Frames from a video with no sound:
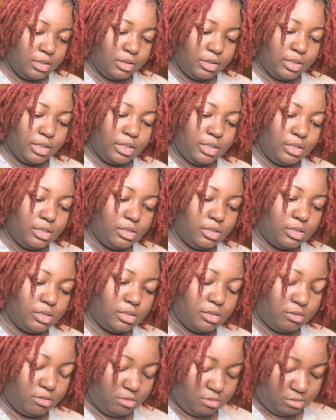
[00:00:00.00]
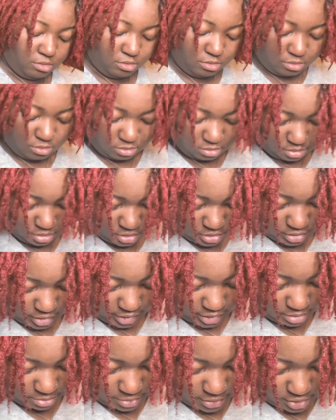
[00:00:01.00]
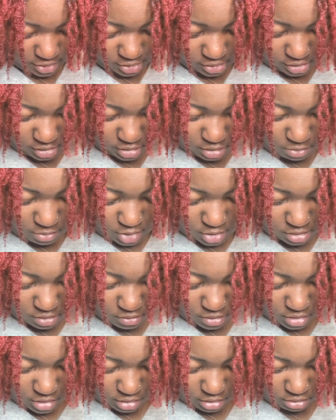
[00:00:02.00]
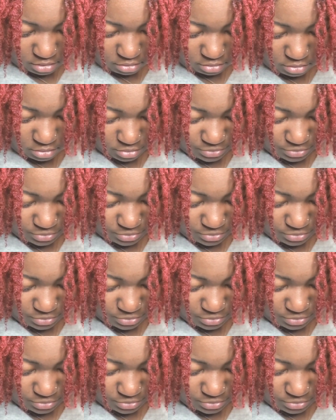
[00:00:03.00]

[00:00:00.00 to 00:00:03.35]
these, Lord have mercy, it's too much going on.